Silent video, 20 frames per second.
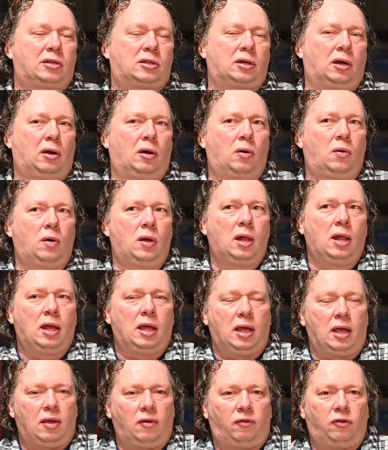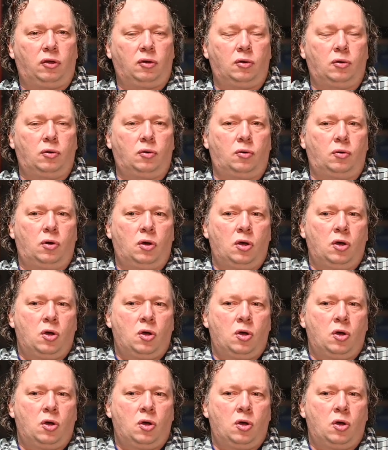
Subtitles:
So if you